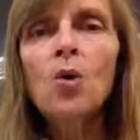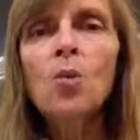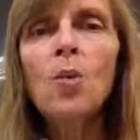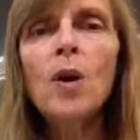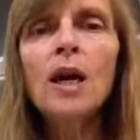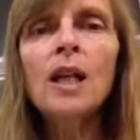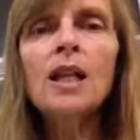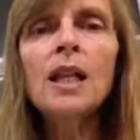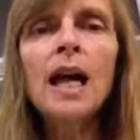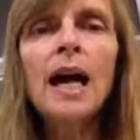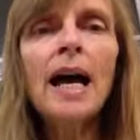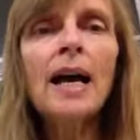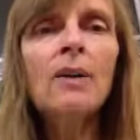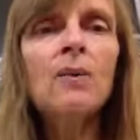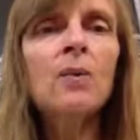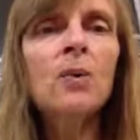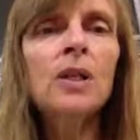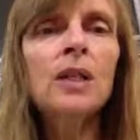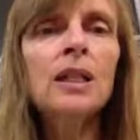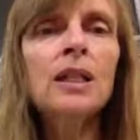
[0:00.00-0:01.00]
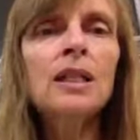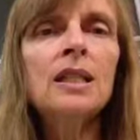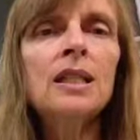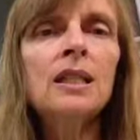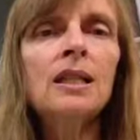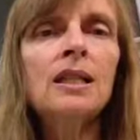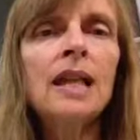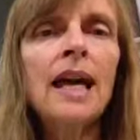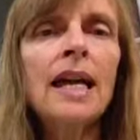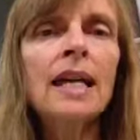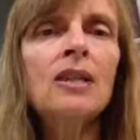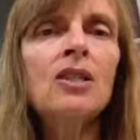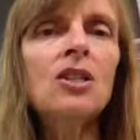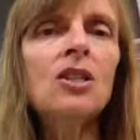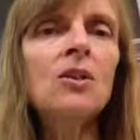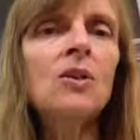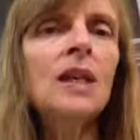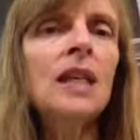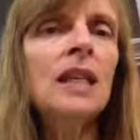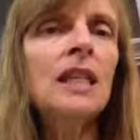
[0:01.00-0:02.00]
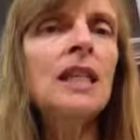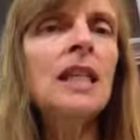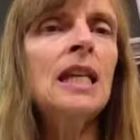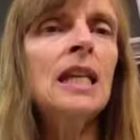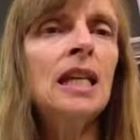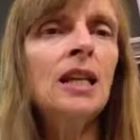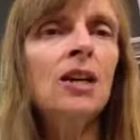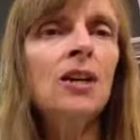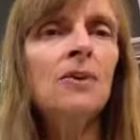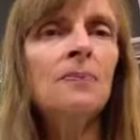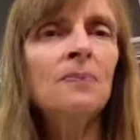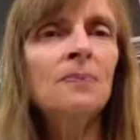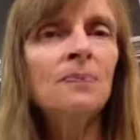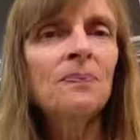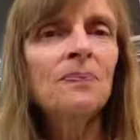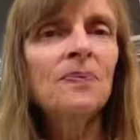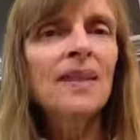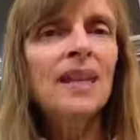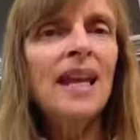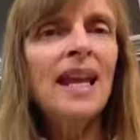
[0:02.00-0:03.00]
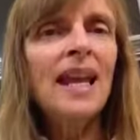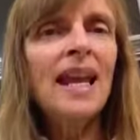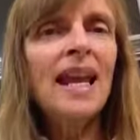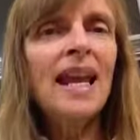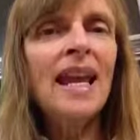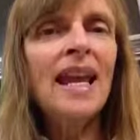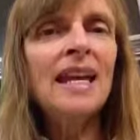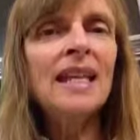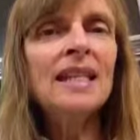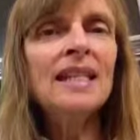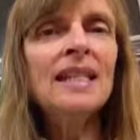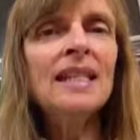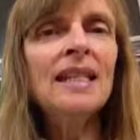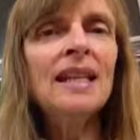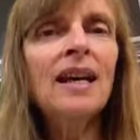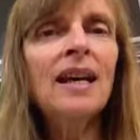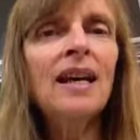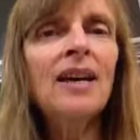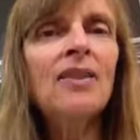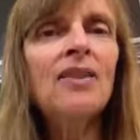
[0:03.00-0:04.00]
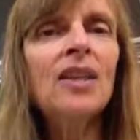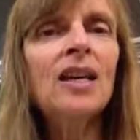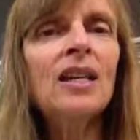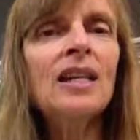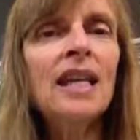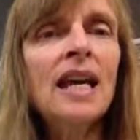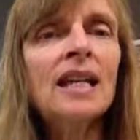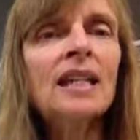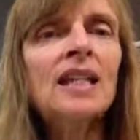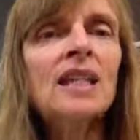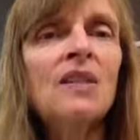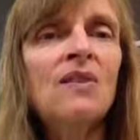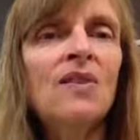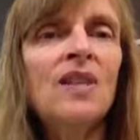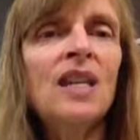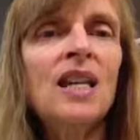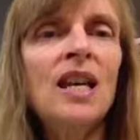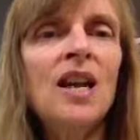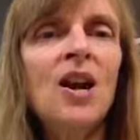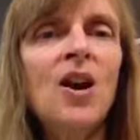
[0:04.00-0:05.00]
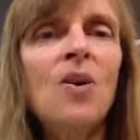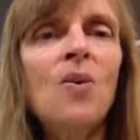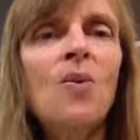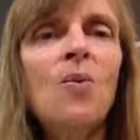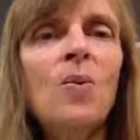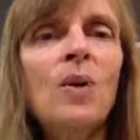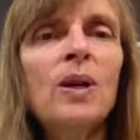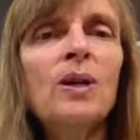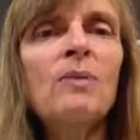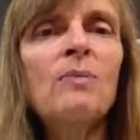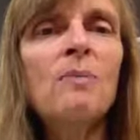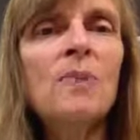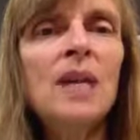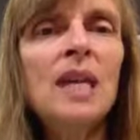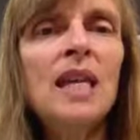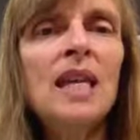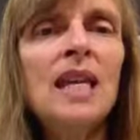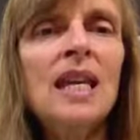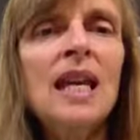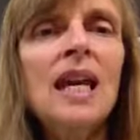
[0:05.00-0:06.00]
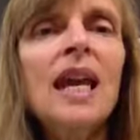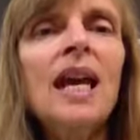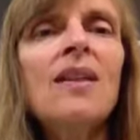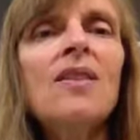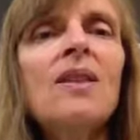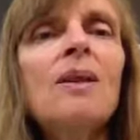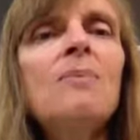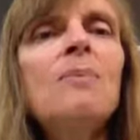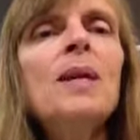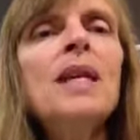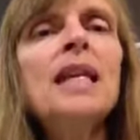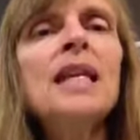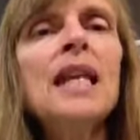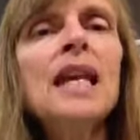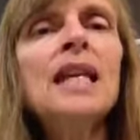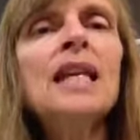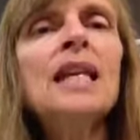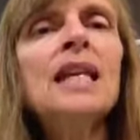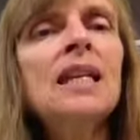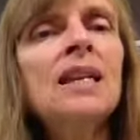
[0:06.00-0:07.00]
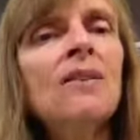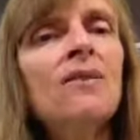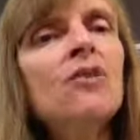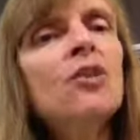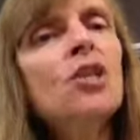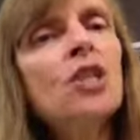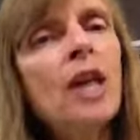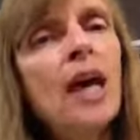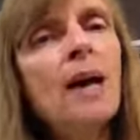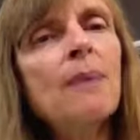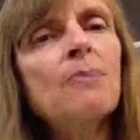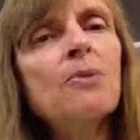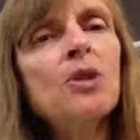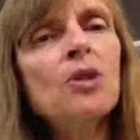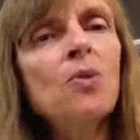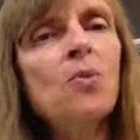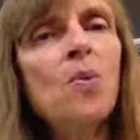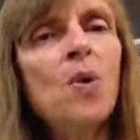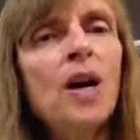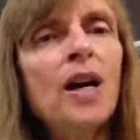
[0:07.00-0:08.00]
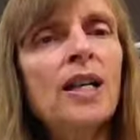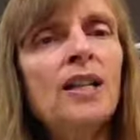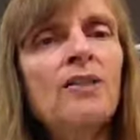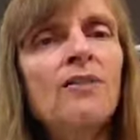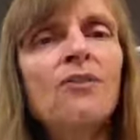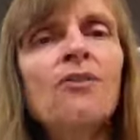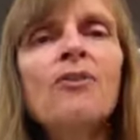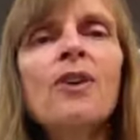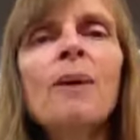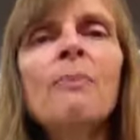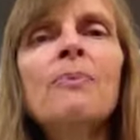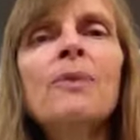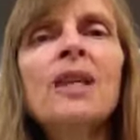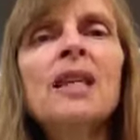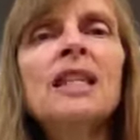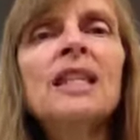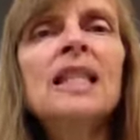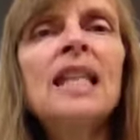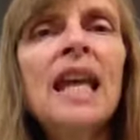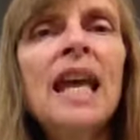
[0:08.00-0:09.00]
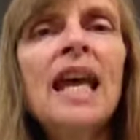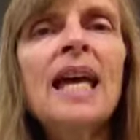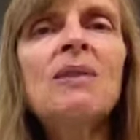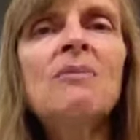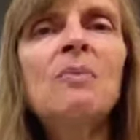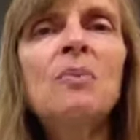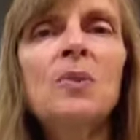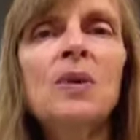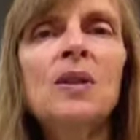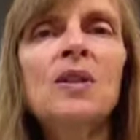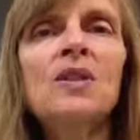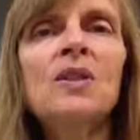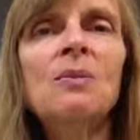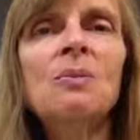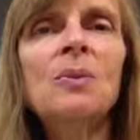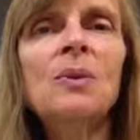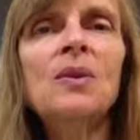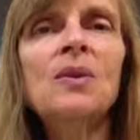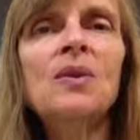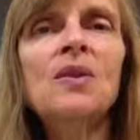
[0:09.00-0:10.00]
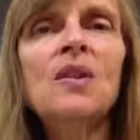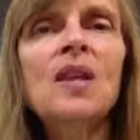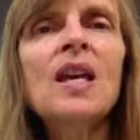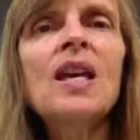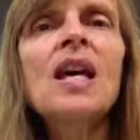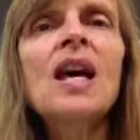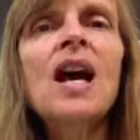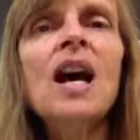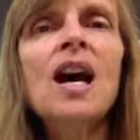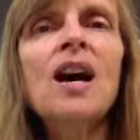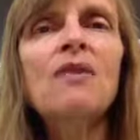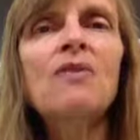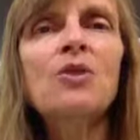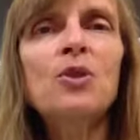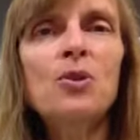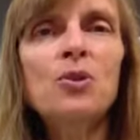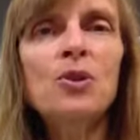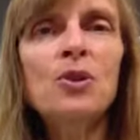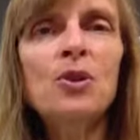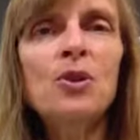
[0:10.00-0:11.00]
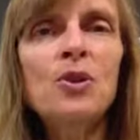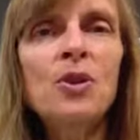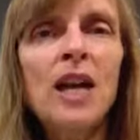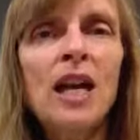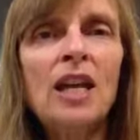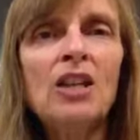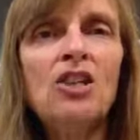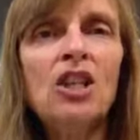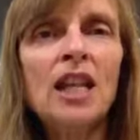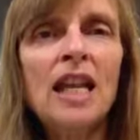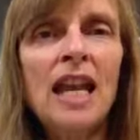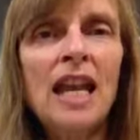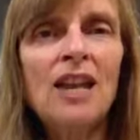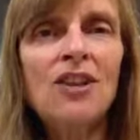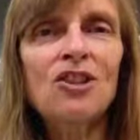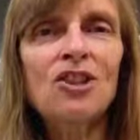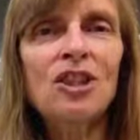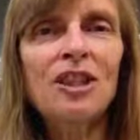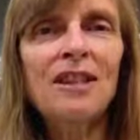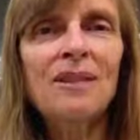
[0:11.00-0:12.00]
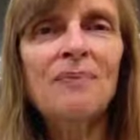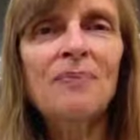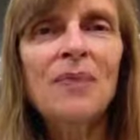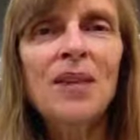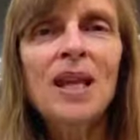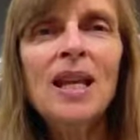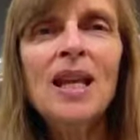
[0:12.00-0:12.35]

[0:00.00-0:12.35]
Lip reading: Well, I would like to end here, and the next video will be the beginning of Chapter 1 from the 10 Principles of True Education.